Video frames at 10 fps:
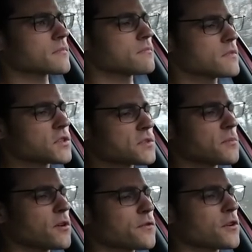And this is
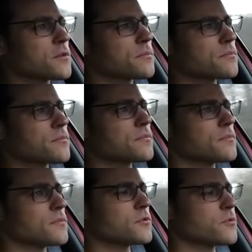more for
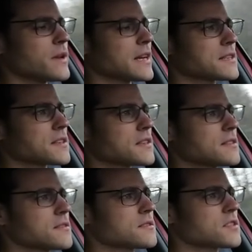relaxing.
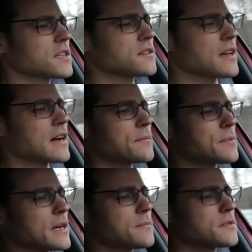Let's check the
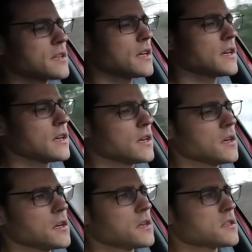RPMs.
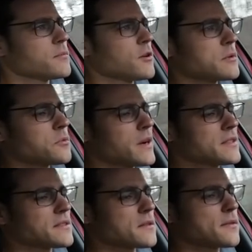the moment
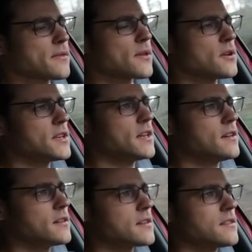
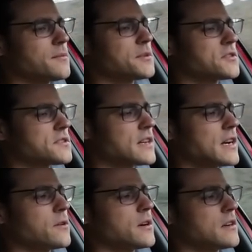130 kilometers an
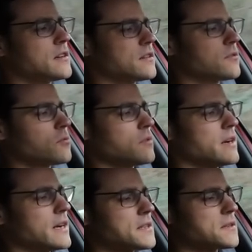hour
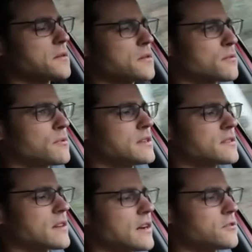at
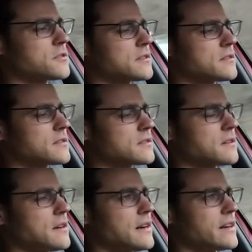3000
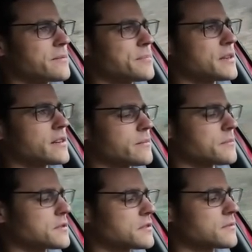RPMs.